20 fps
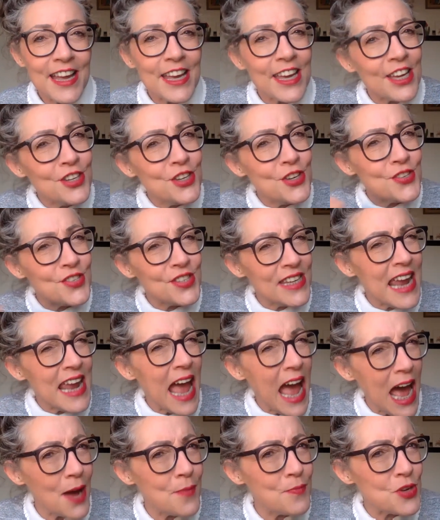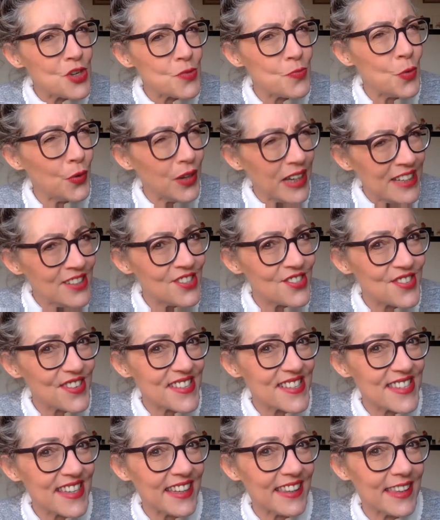Can you see how much more
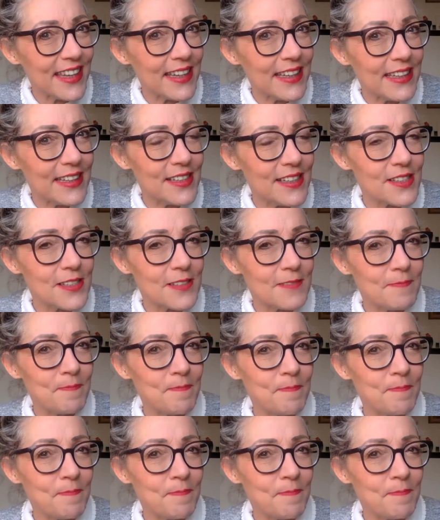interesting that is?